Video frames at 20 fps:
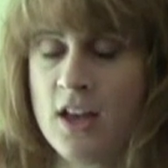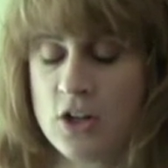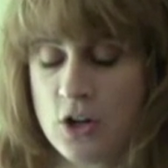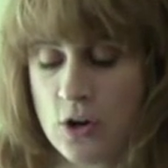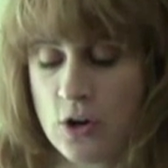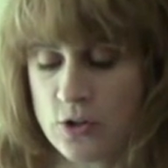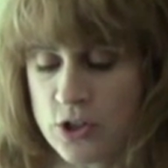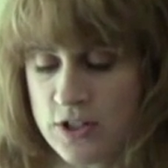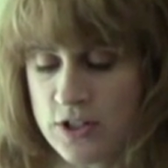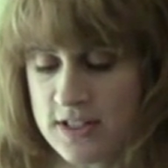
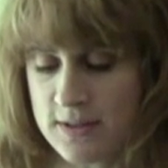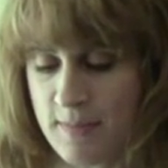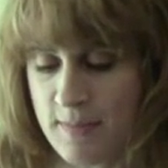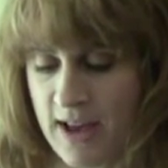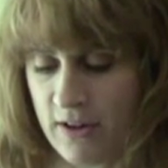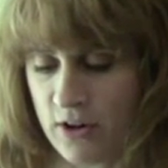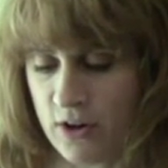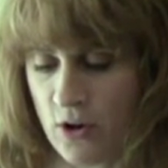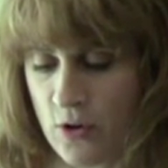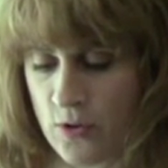Notions
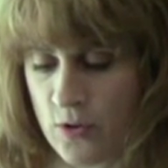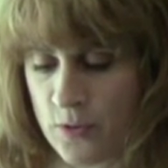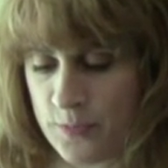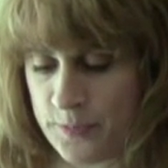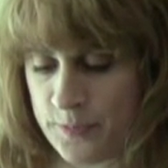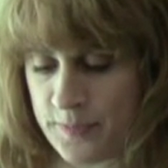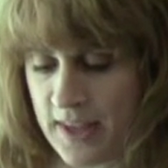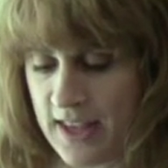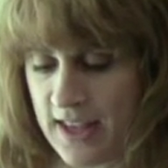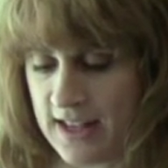about
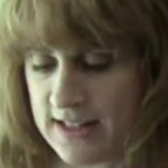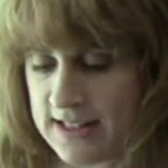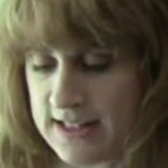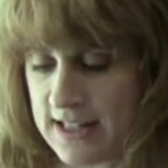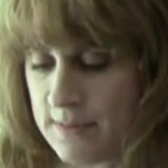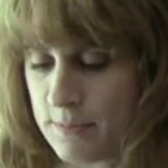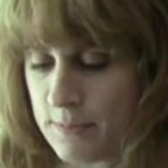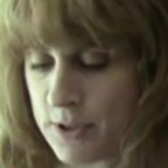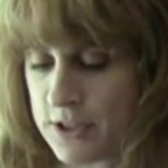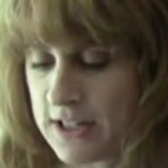home, and
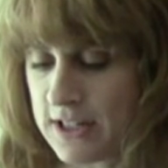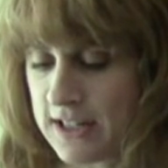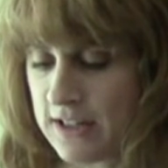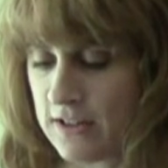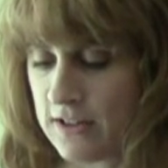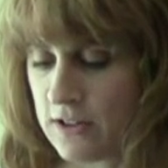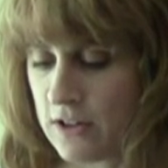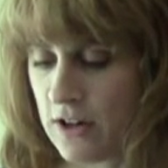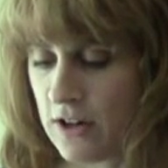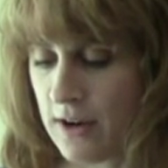in
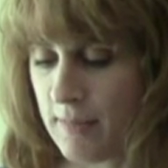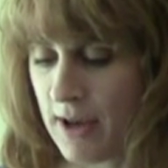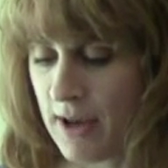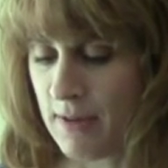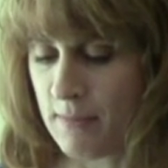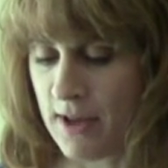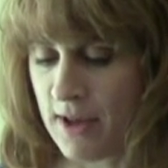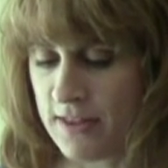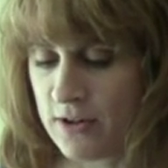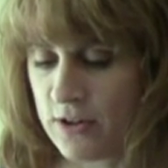particular
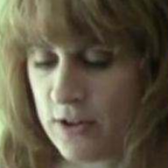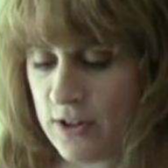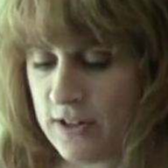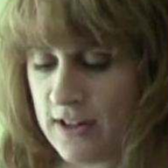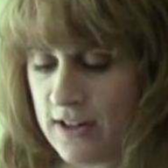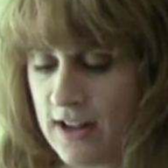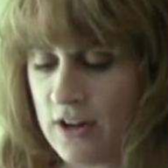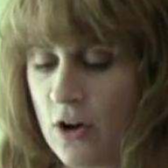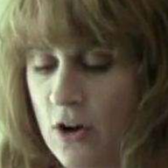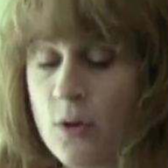about
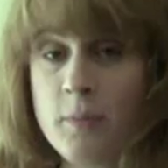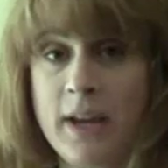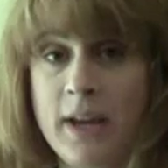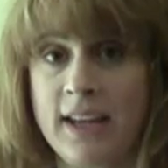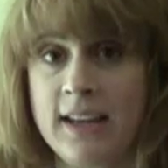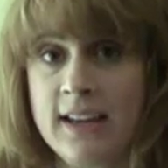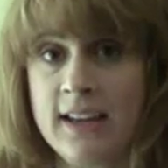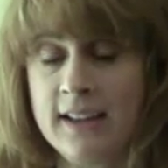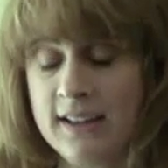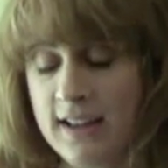motherhood and
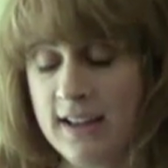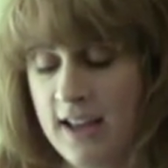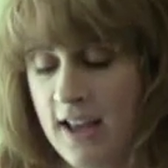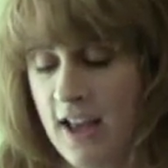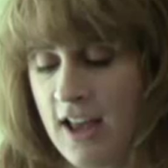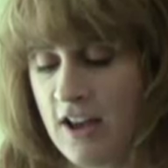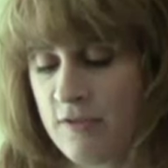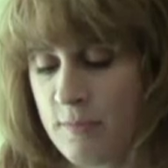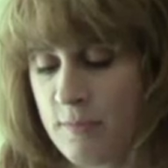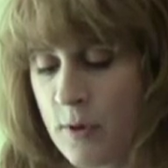homemaking,
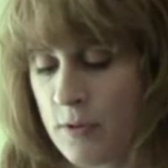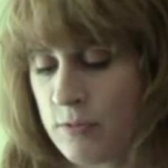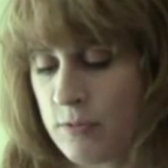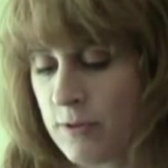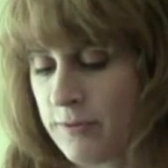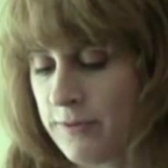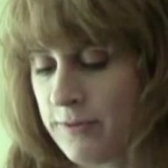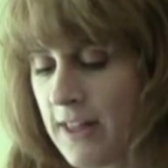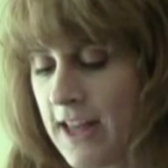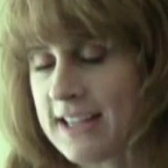have both
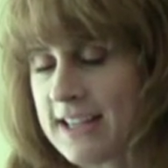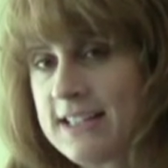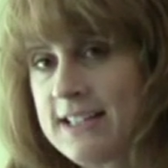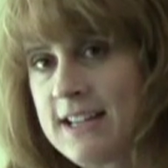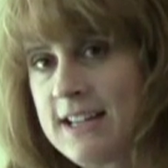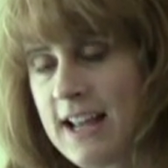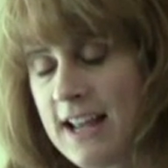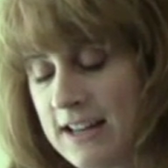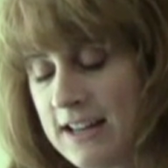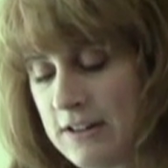
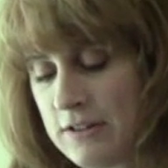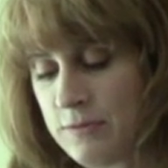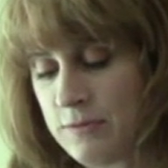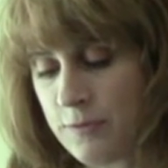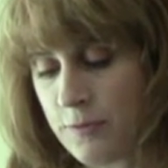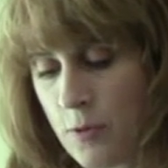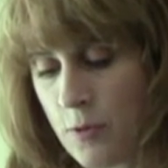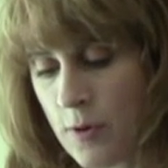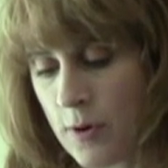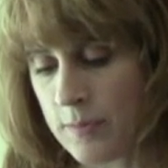reflected and
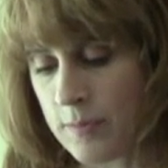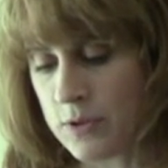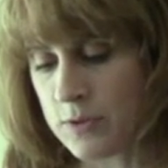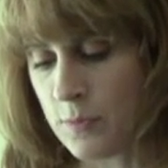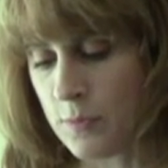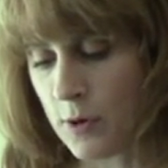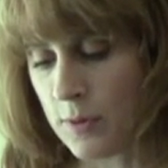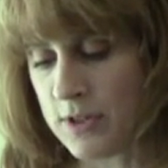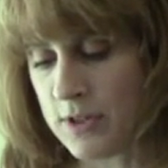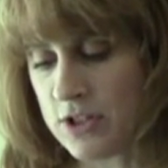informed
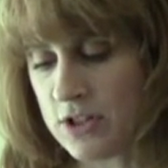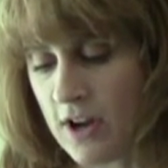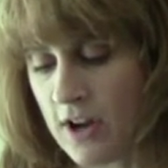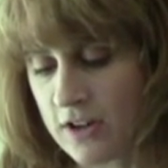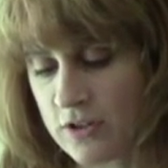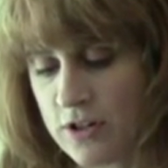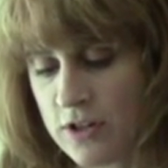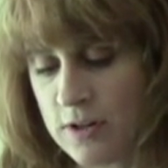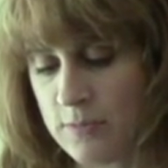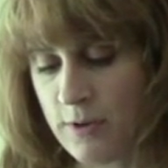Mormon
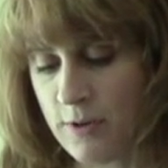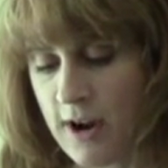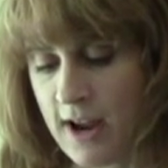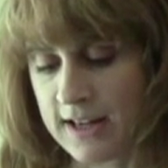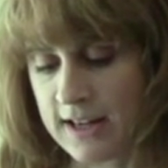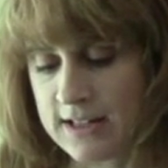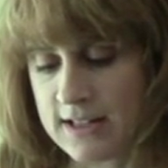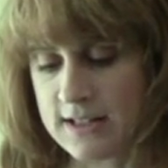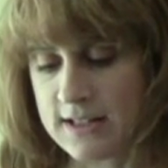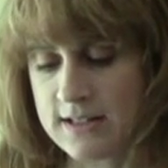doctrine and
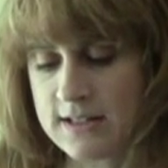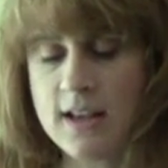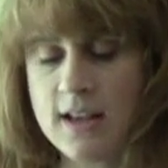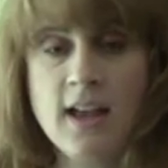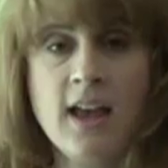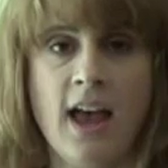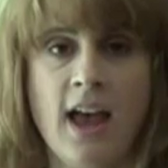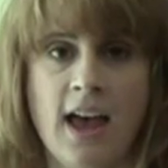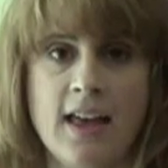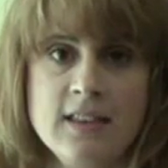practice,
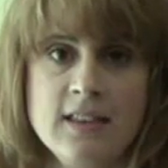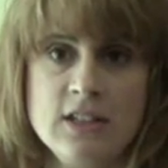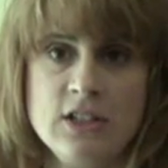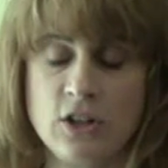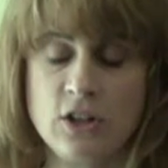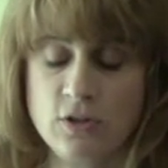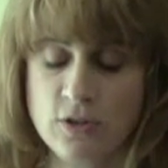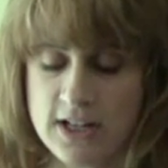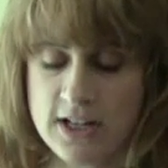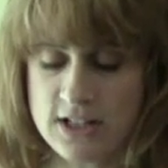and the
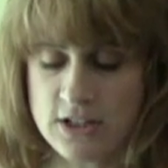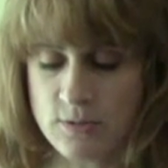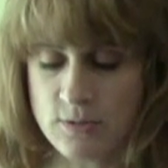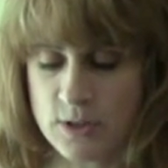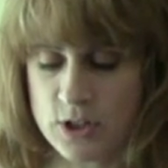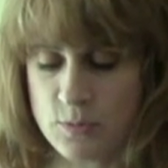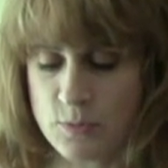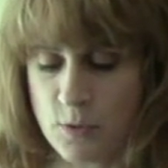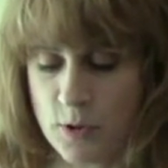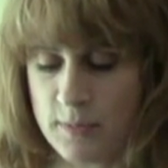degree to
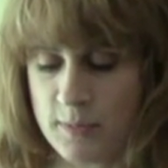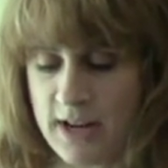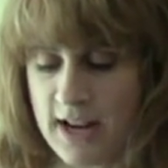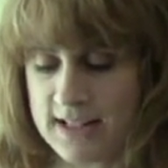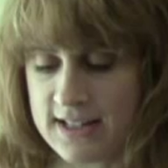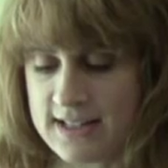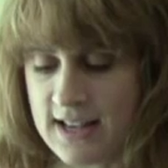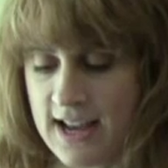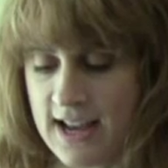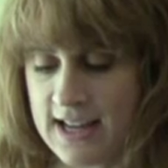which Mormon
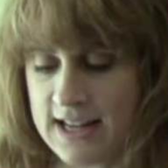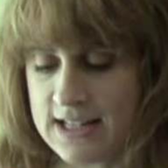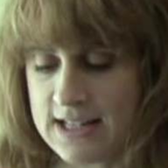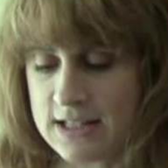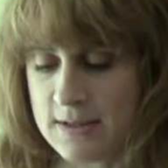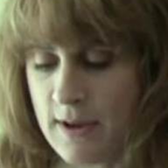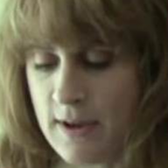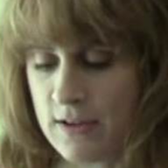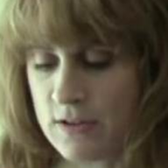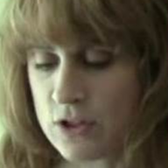
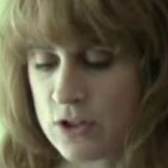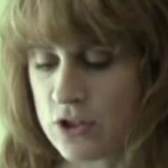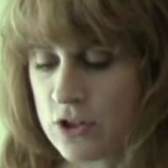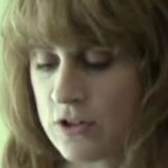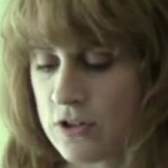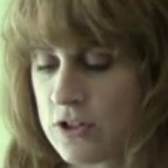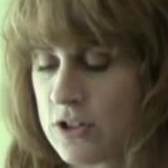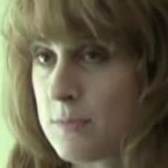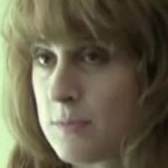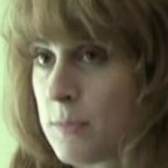anxieties about the
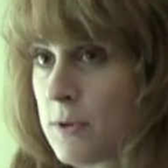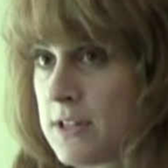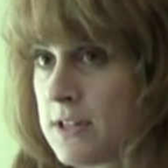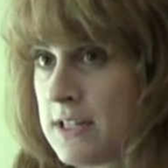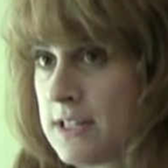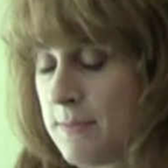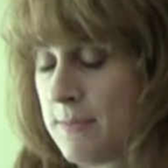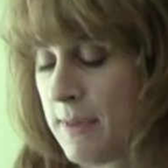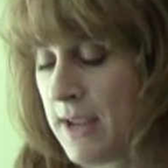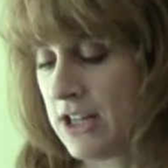Church's
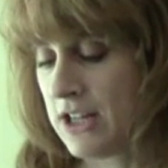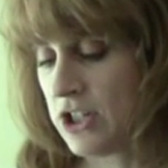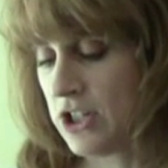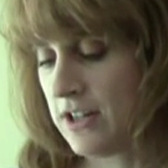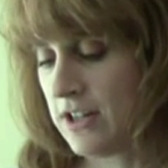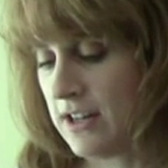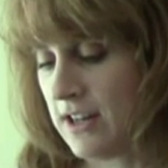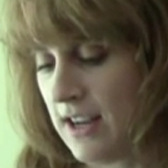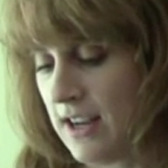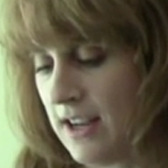
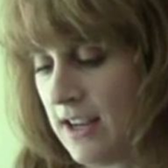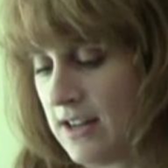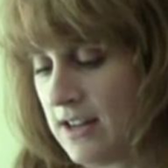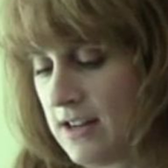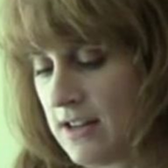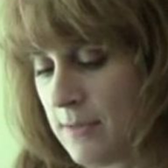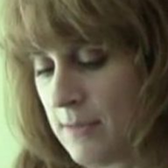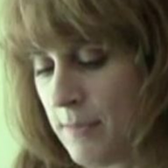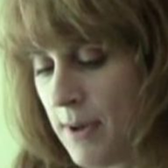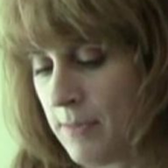participation in
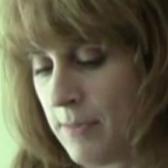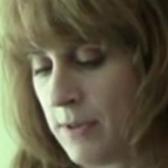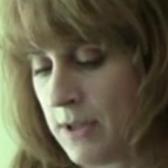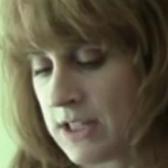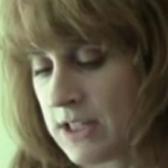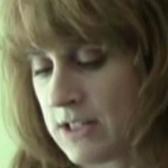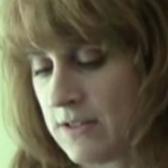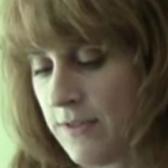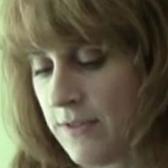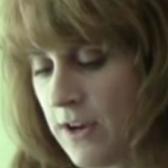the
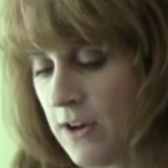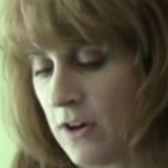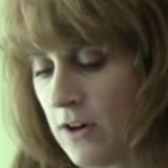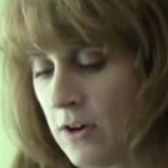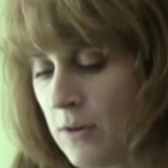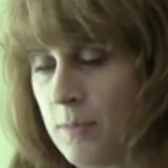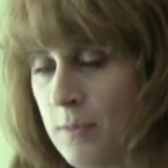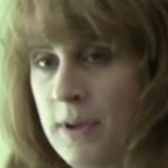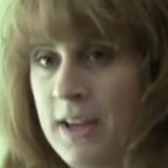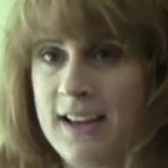public
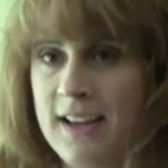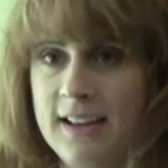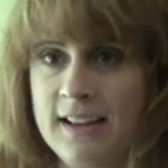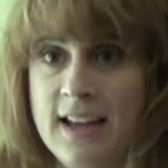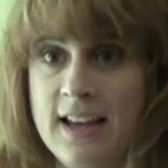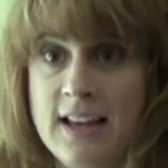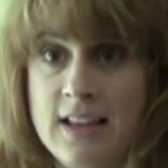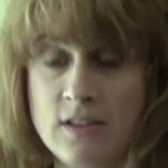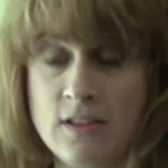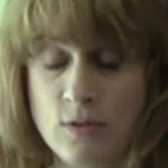sphere, being
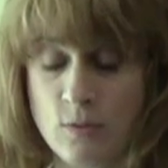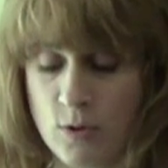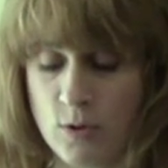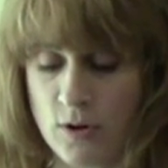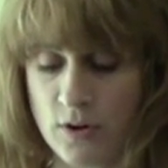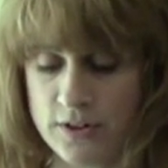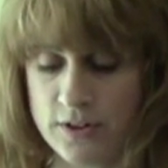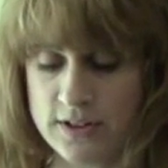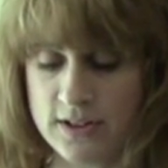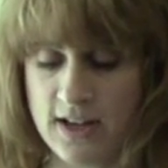in the
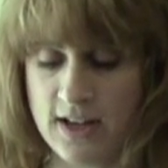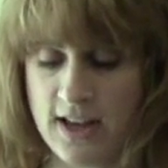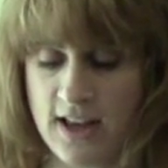world,